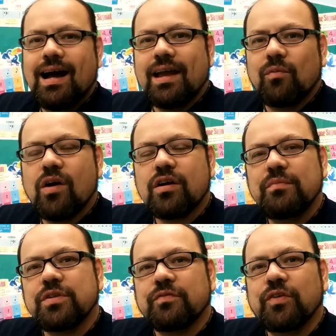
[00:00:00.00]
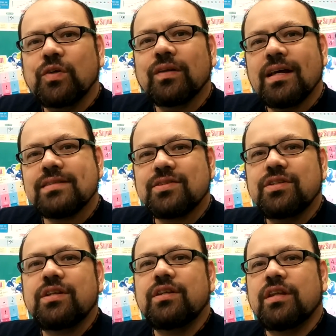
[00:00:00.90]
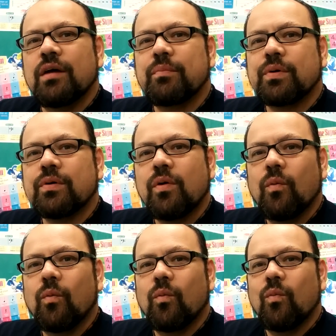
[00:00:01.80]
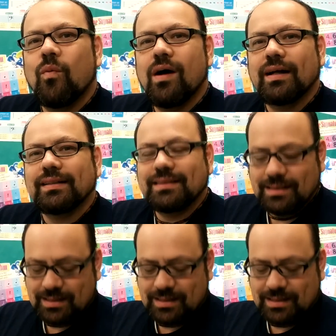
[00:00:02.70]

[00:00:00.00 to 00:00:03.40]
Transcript: Hi, welcome to flute lesson number 1.